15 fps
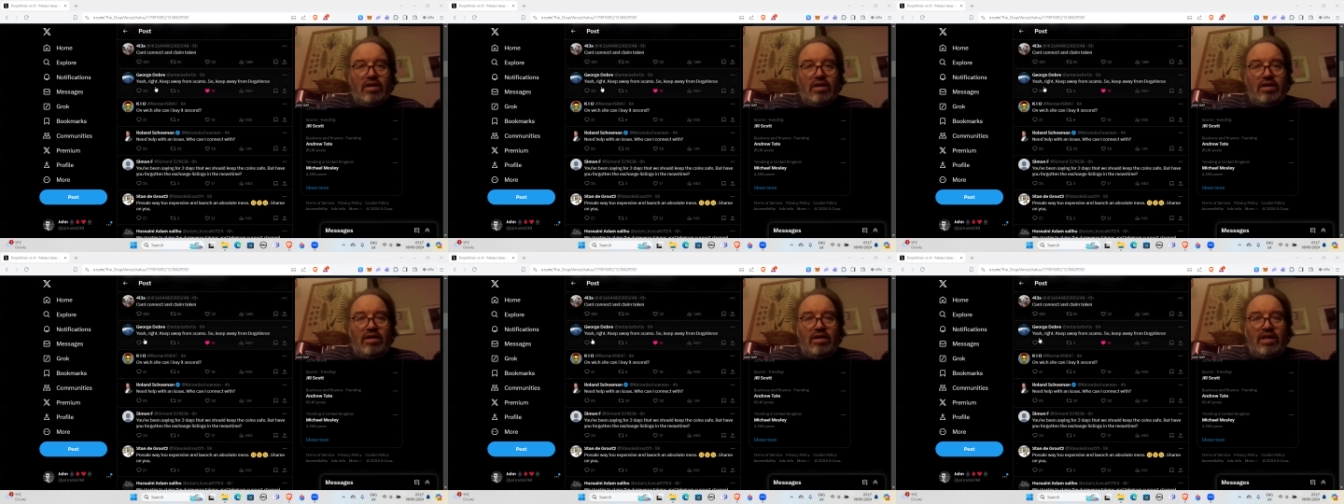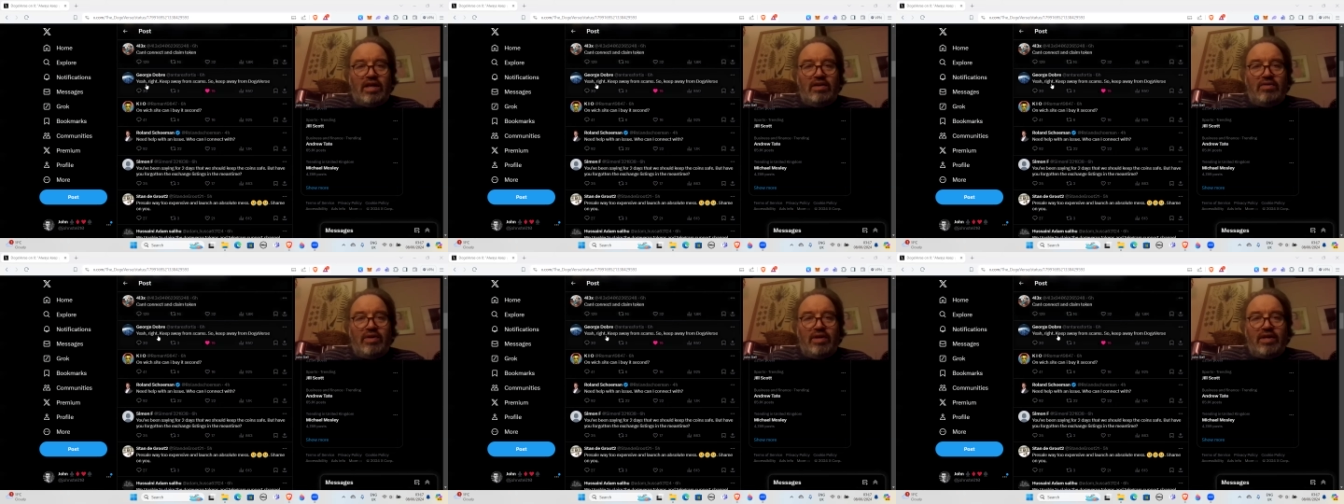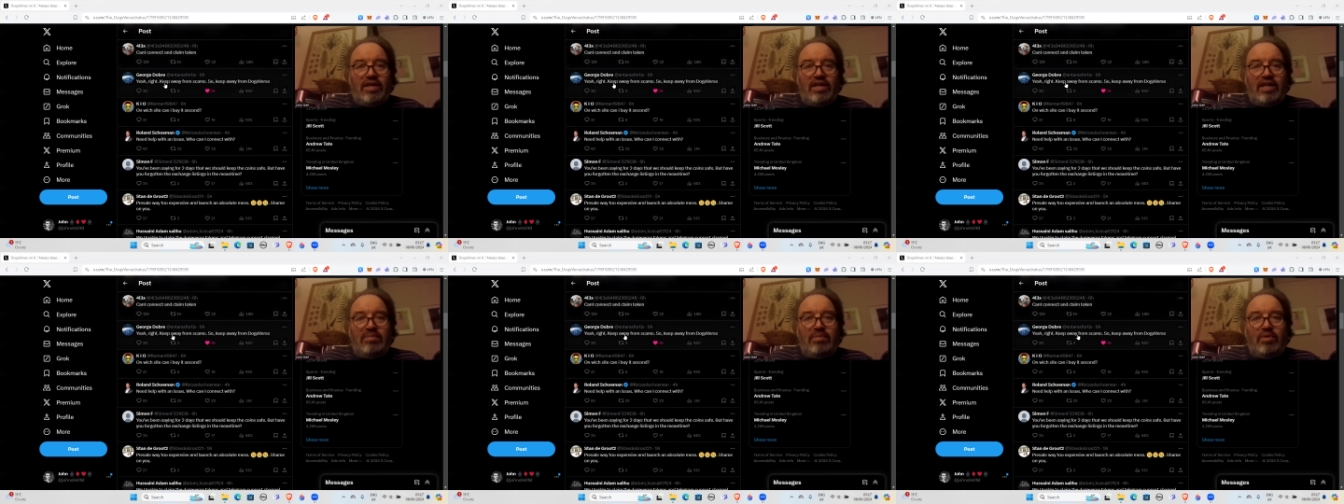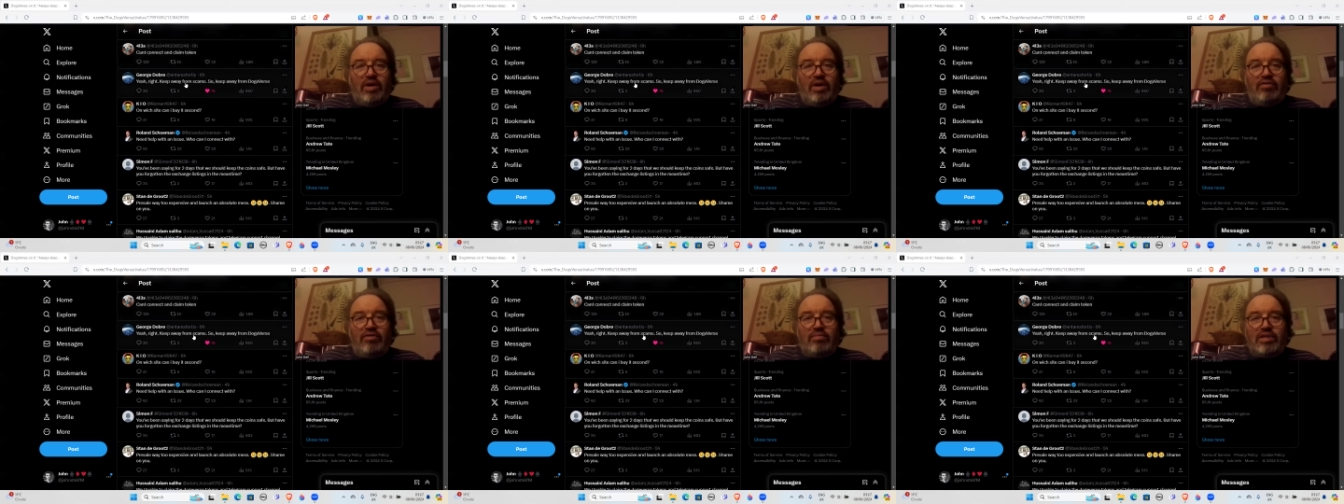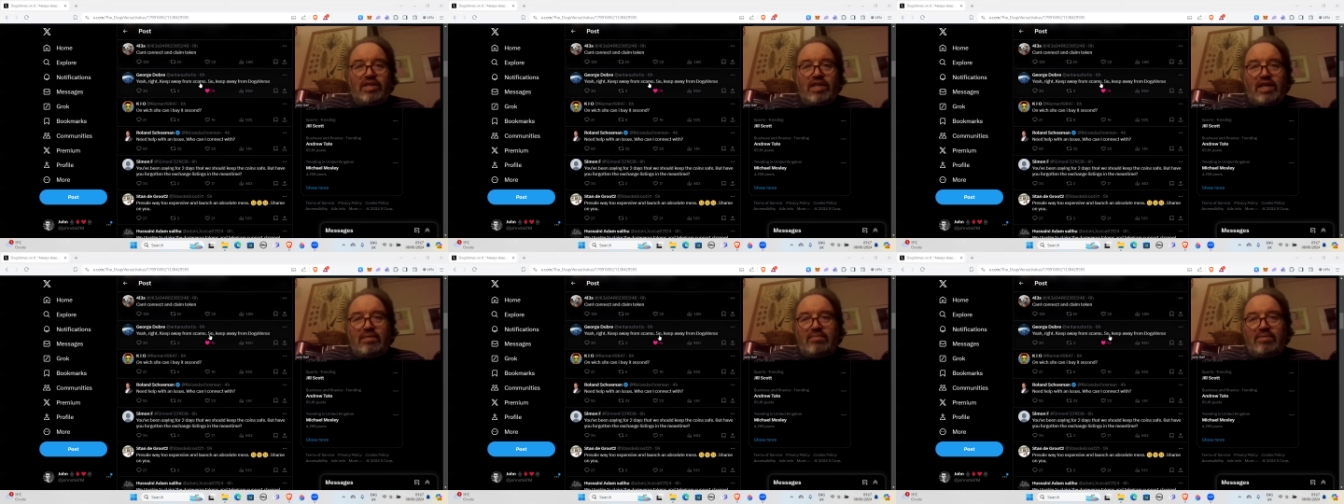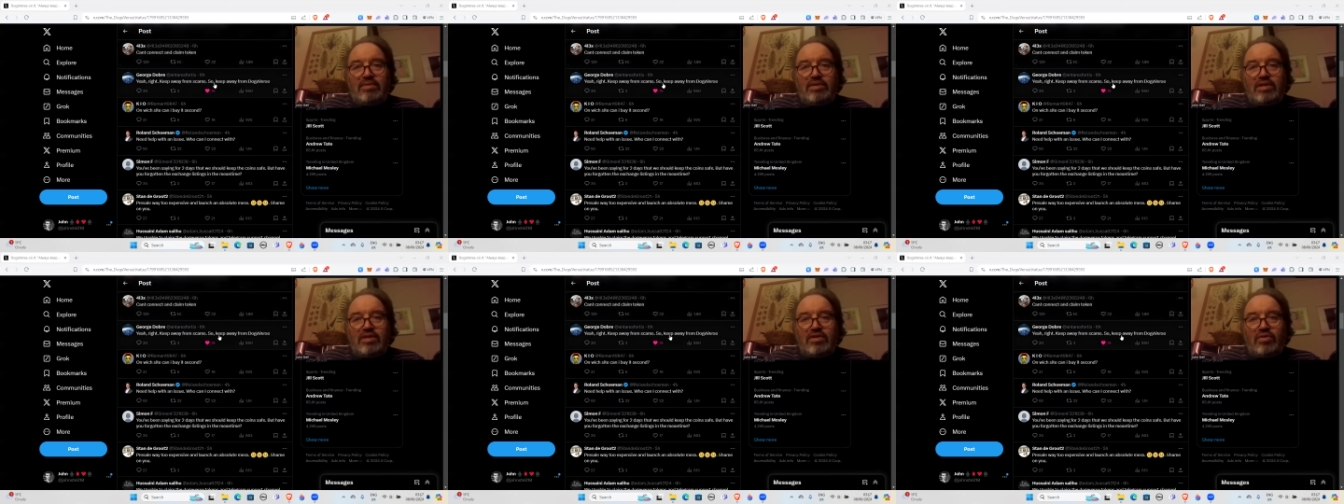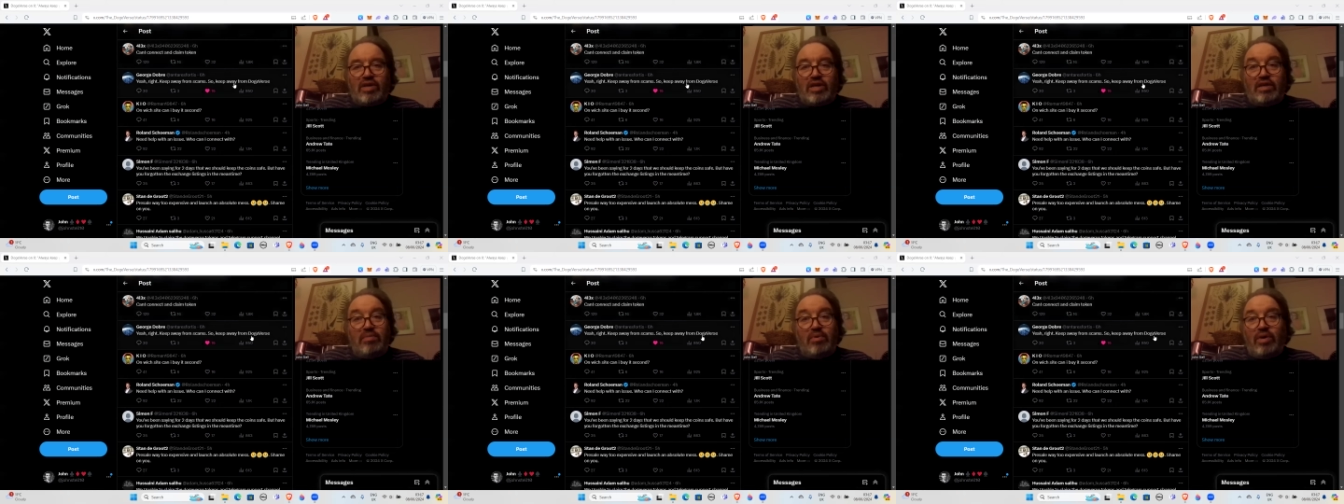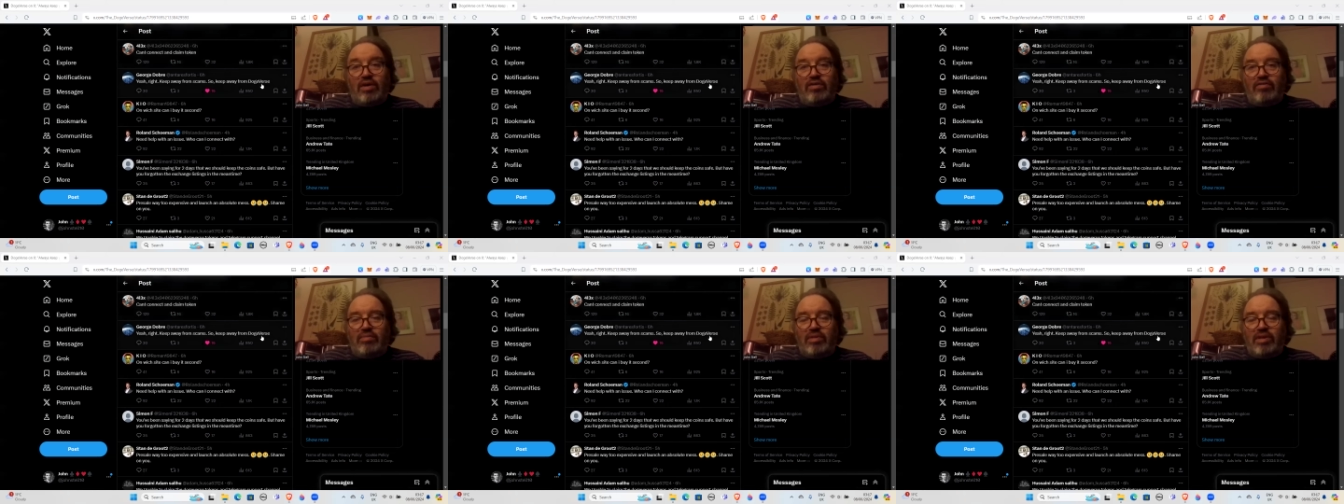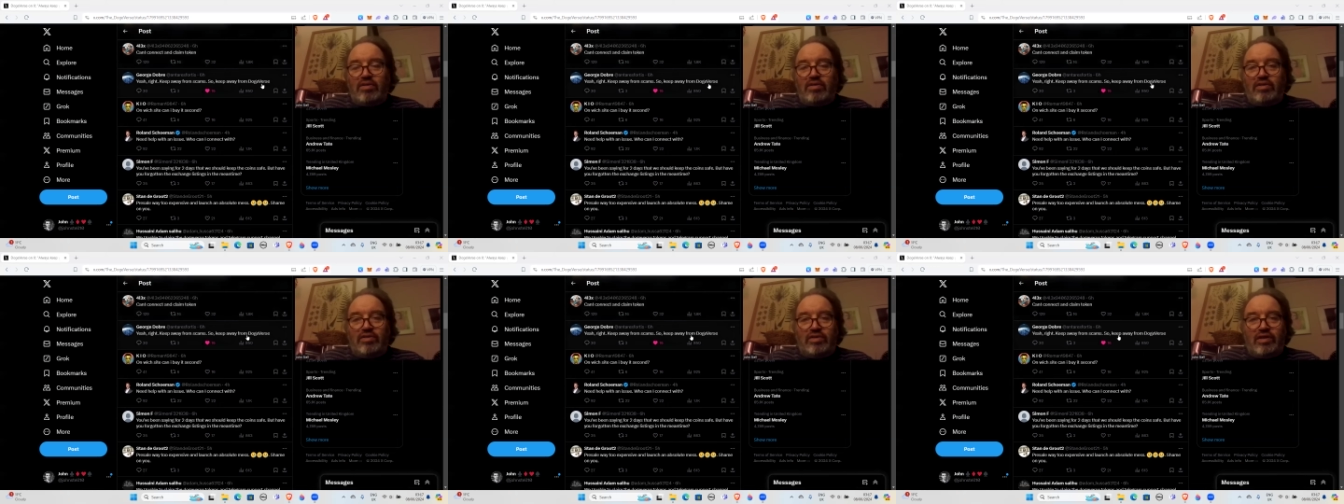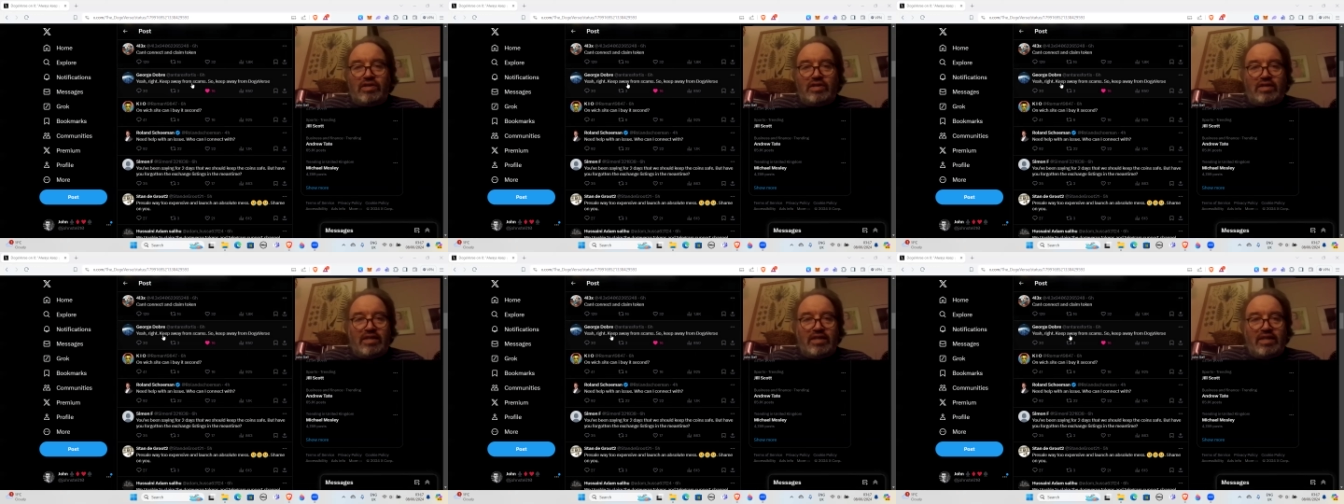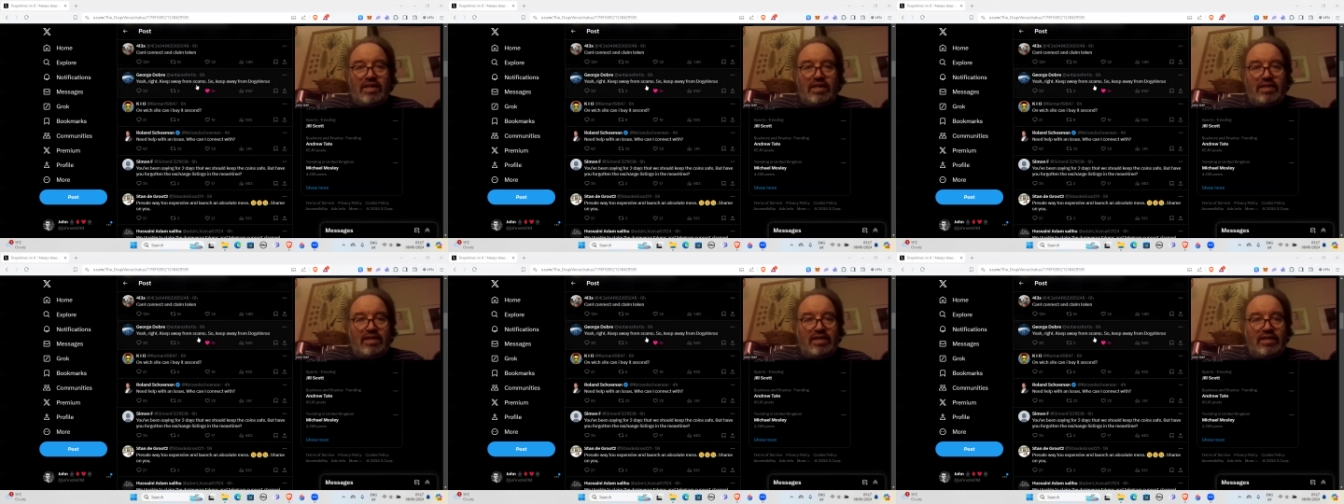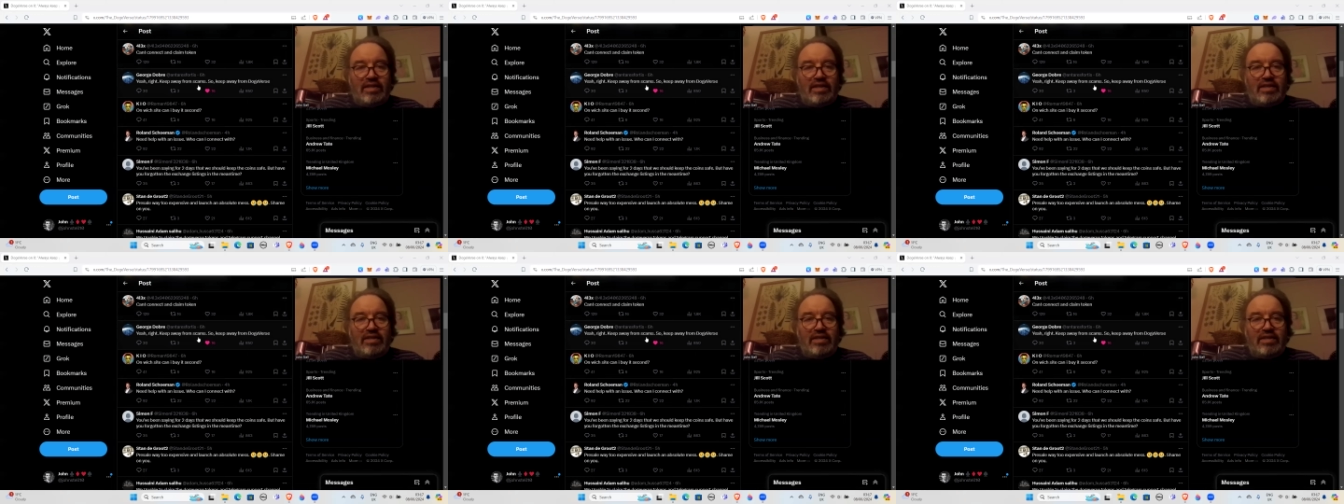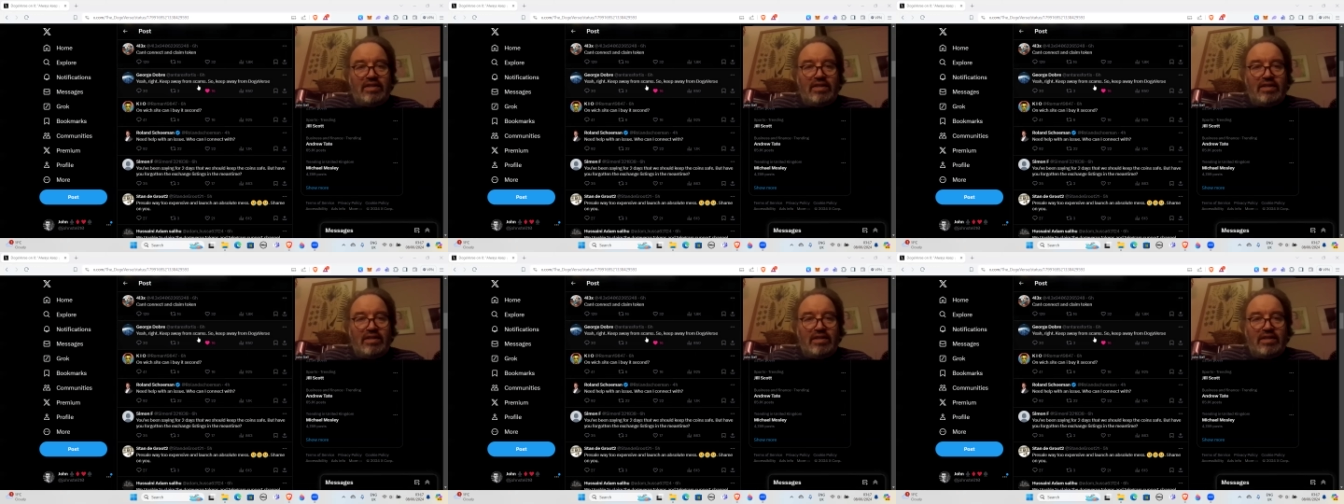Uh, yeah, right. Keep away from scams, so keep away from Dogeverse. Yeah, indeed.